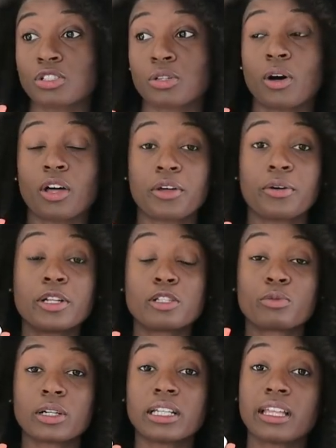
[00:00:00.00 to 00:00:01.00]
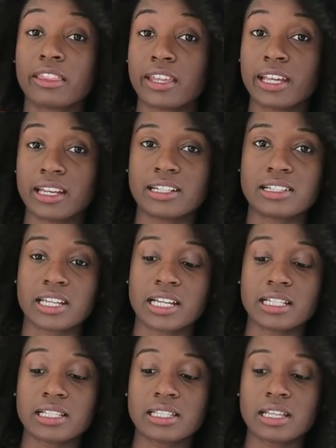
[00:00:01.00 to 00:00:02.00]
So although it's really thick and
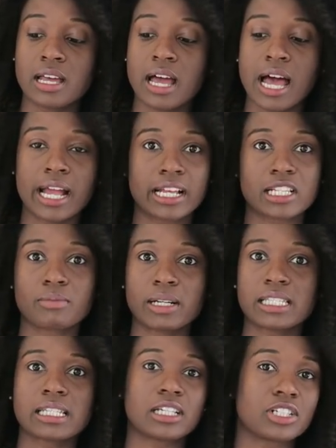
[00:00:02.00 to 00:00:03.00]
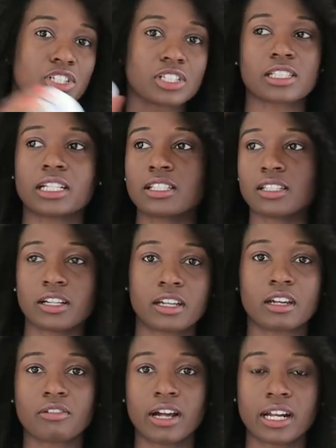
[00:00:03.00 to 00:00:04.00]
intense, I guess my skin is just like
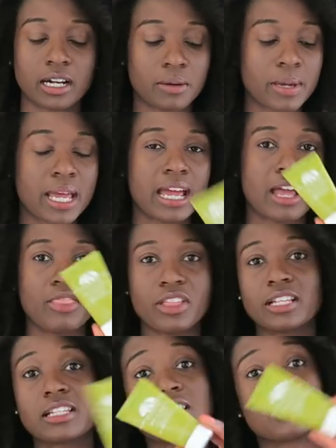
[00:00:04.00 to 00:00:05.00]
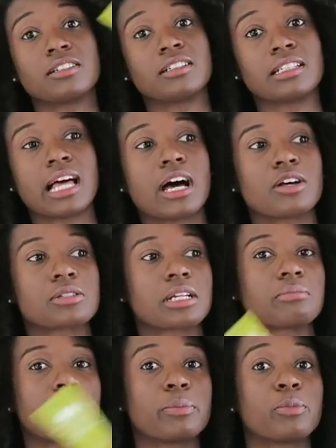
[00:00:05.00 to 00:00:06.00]
sucking it right up, and this still allows
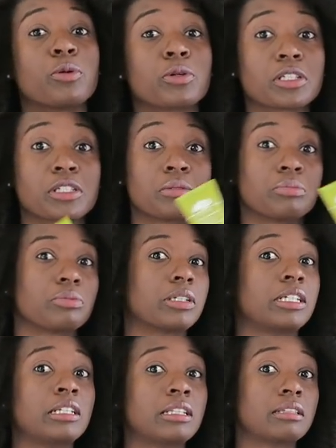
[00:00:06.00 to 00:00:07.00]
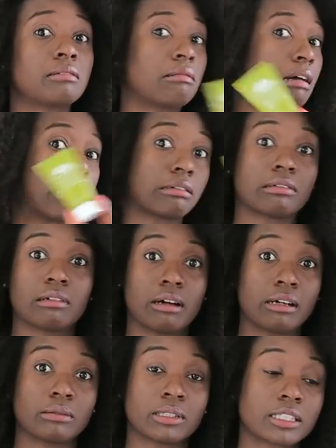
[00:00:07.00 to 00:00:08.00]
like my pores to breathe. I don't know
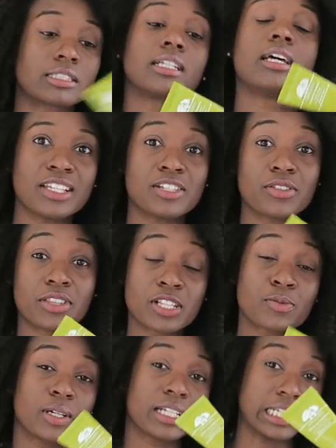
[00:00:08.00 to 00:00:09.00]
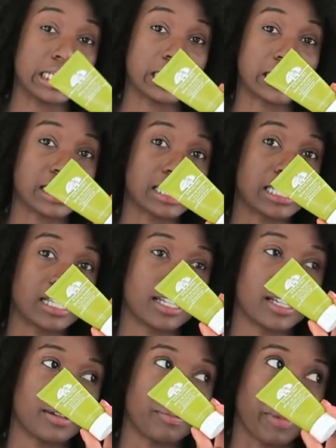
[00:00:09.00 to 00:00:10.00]
how it works. So this one is
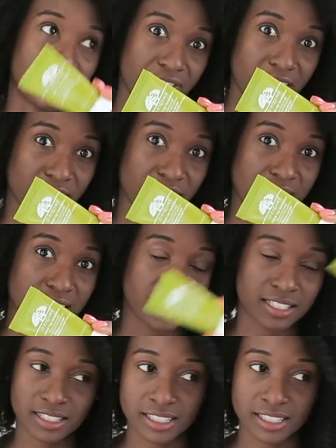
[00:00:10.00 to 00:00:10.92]
my favorite.